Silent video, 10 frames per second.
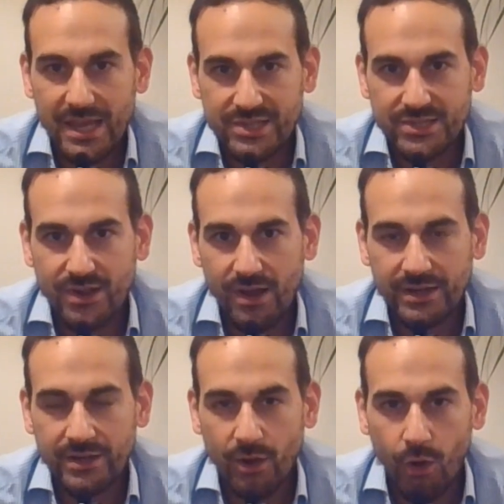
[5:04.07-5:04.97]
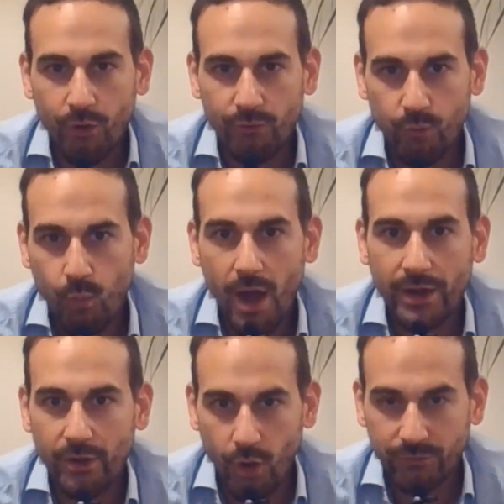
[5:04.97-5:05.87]
a sign of
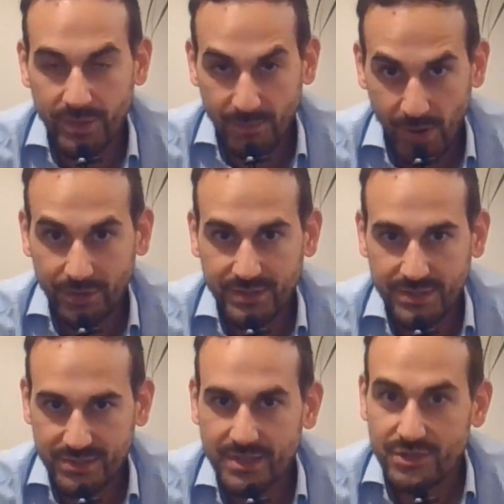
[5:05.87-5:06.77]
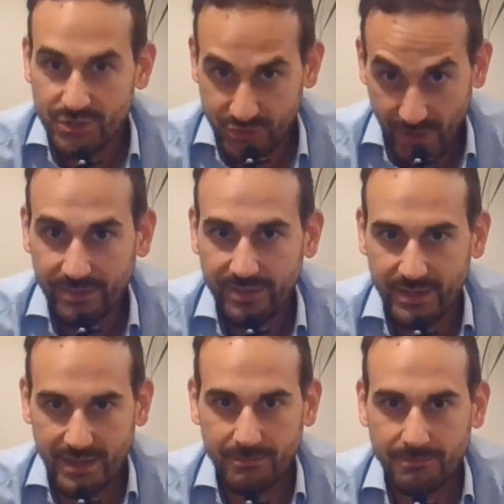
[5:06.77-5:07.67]
one of the parties
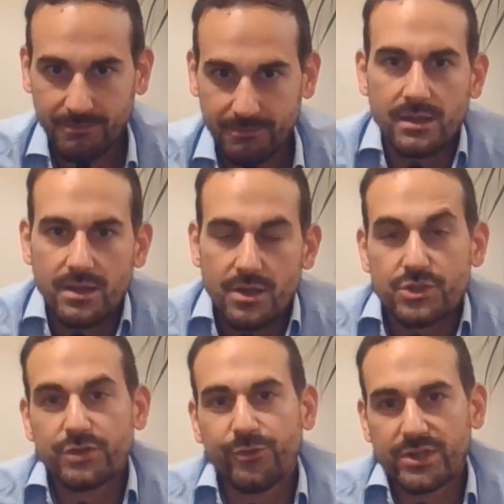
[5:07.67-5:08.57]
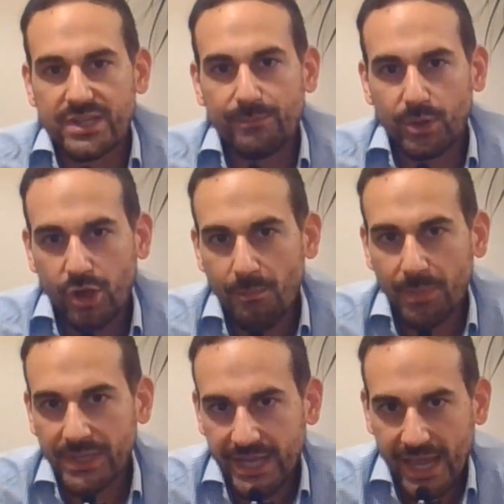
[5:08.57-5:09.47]
strengthening. So for example,
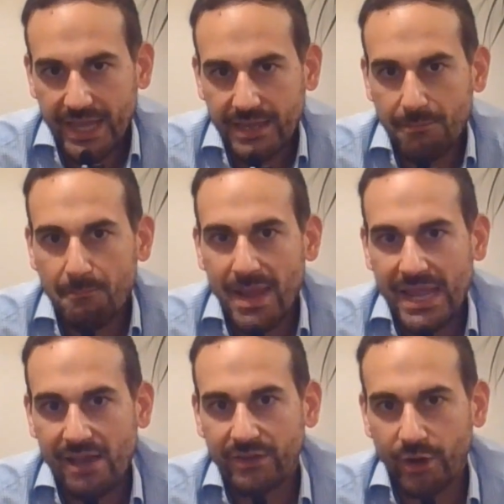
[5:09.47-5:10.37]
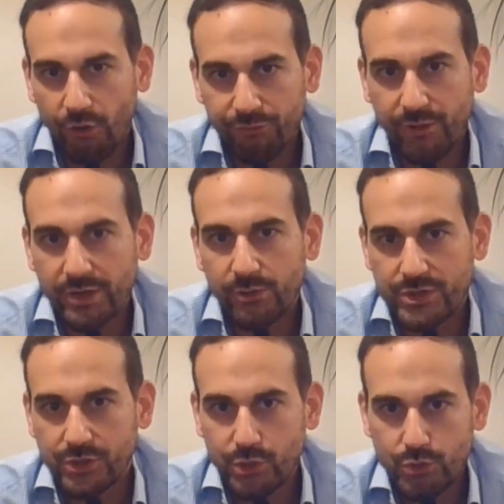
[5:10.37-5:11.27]
company A may have an offering or a
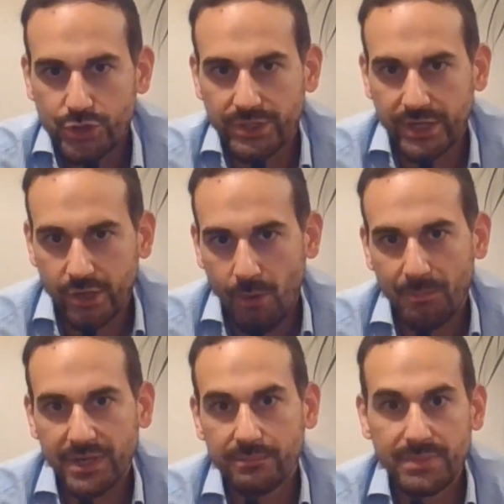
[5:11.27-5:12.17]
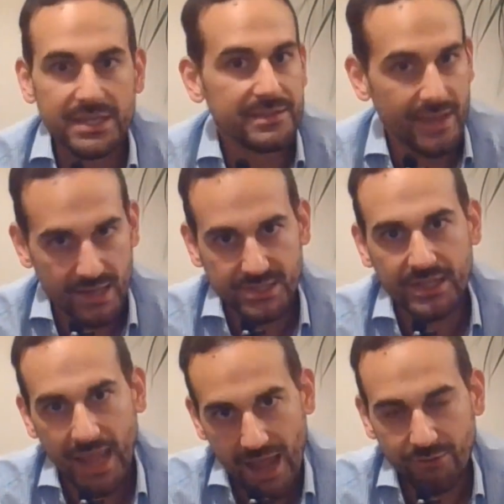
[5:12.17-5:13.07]
solution that company B doesn't
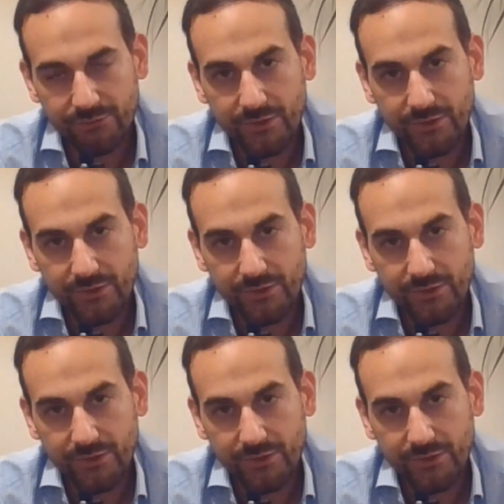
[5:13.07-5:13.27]
have,